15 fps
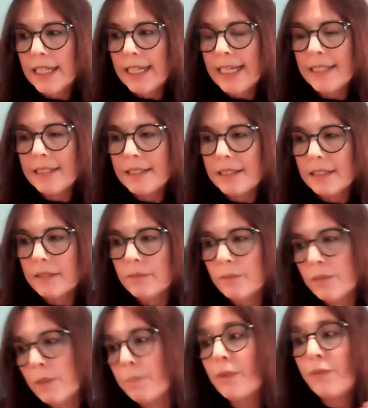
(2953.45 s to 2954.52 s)
it's
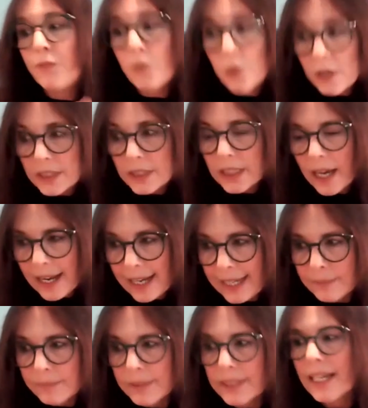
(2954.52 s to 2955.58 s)
the before
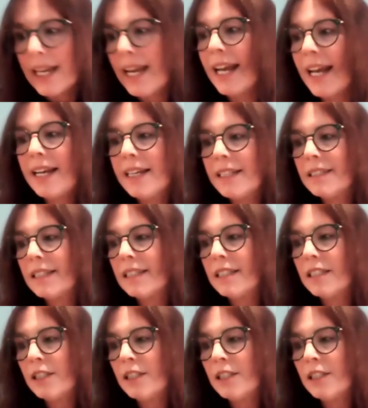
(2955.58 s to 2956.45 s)
times and